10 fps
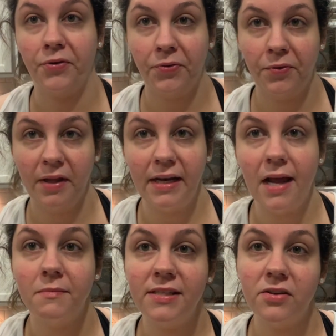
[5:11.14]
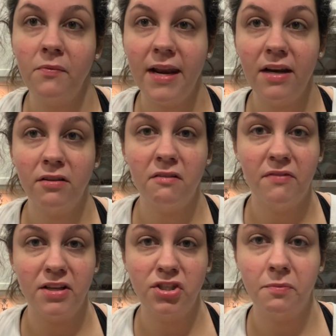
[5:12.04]
cooling. I'm still waiting on the
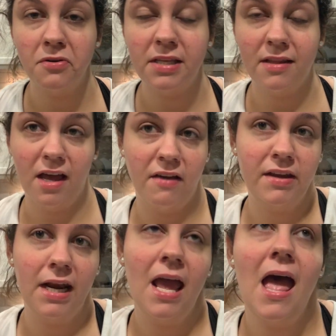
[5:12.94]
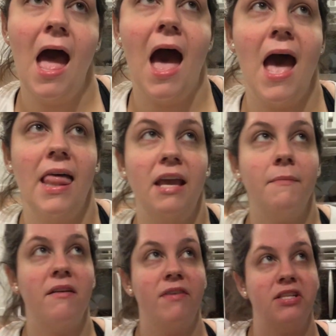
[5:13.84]
vegetables in the oven. I like
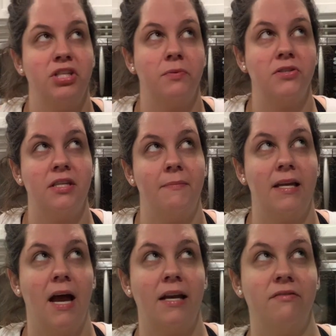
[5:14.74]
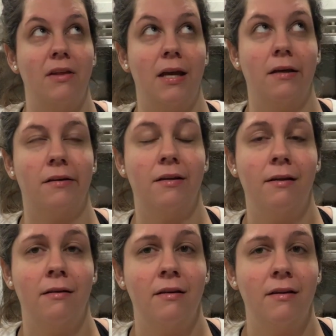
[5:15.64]
my vegetables to be kind of like
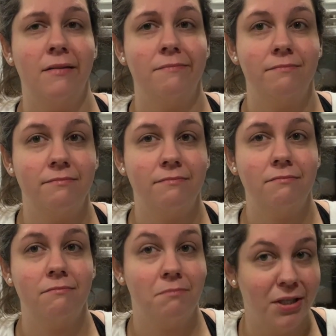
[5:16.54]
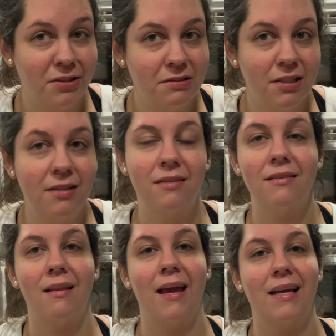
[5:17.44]
burnt,
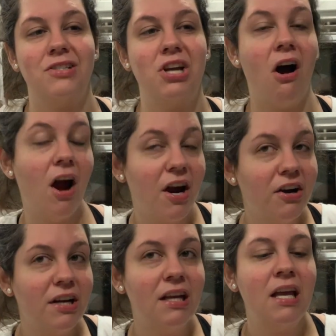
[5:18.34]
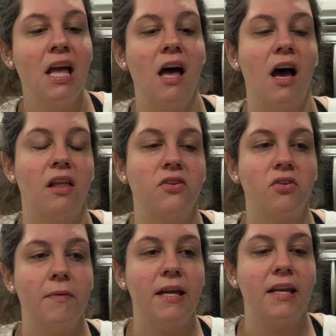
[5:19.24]
like charred a
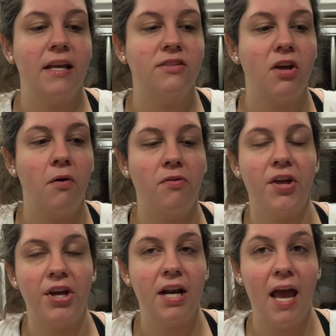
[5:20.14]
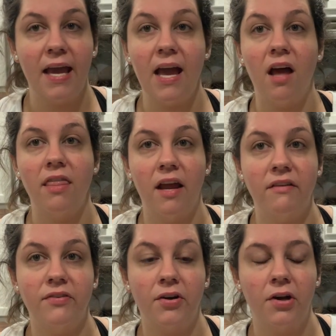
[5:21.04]
little bit. And so they're gonna hang out in there
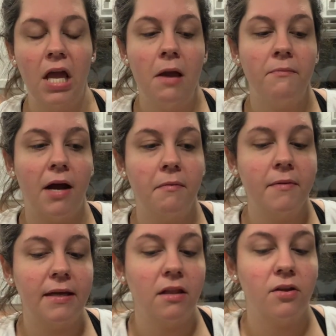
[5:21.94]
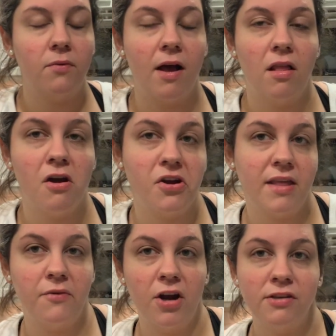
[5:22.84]
for probably a little while longer.
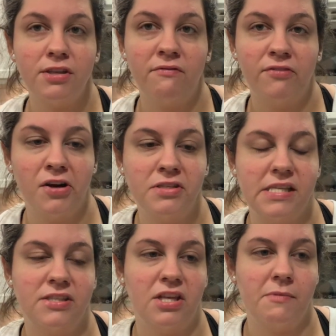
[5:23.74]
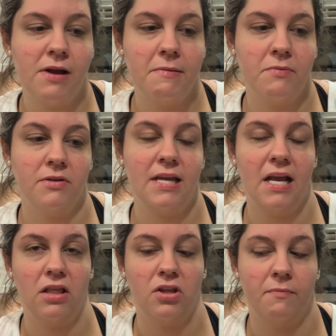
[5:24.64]
They were also frozen, so they probably will
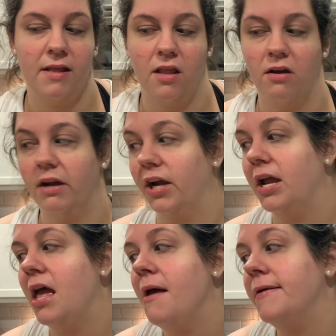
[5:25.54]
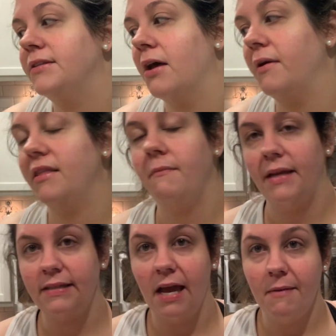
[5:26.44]
take a little bit longer. So in the
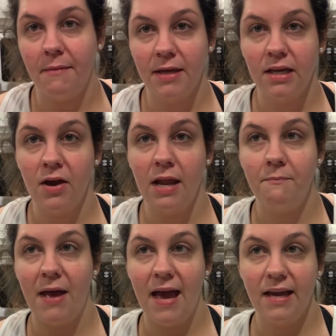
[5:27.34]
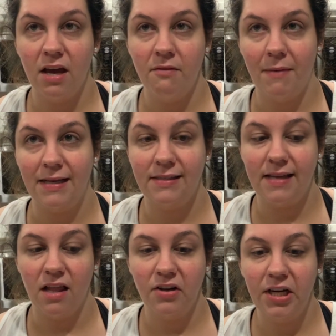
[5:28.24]
meantime, I'm gonna go ahead and bag up my
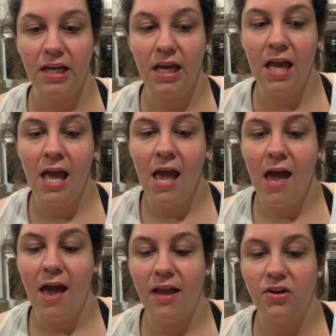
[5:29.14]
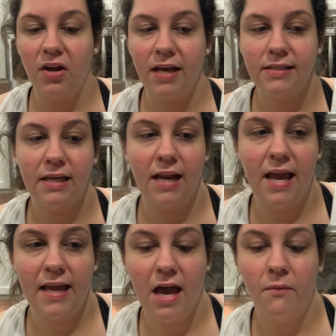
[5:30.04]
celery, and you guys can
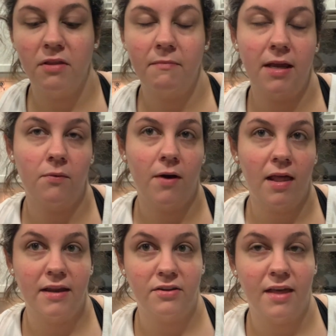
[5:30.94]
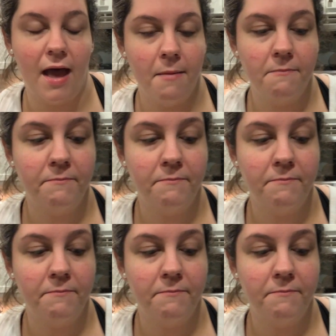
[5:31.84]
hang out with me while I do that.